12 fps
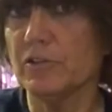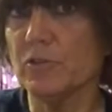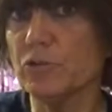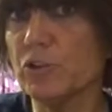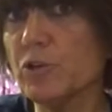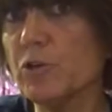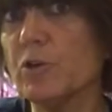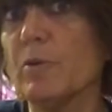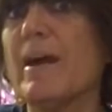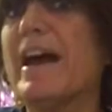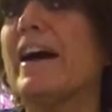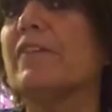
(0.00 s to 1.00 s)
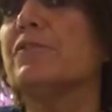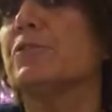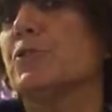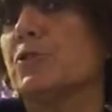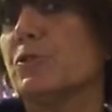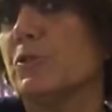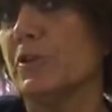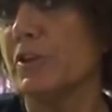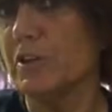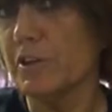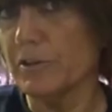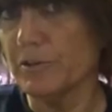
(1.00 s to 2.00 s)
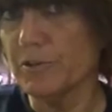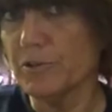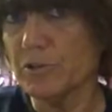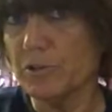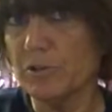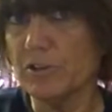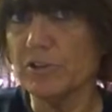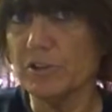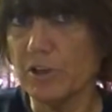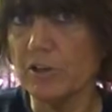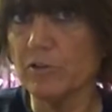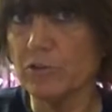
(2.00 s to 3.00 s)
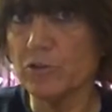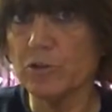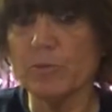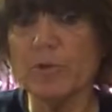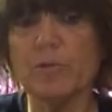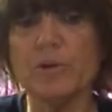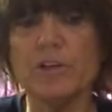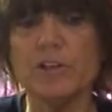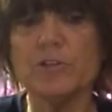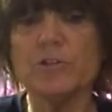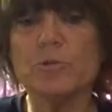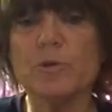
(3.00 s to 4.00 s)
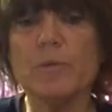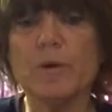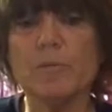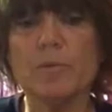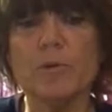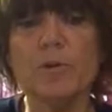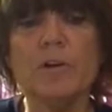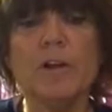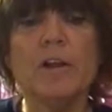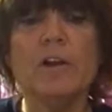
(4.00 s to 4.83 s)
The term after certain years is another term that we need to remember.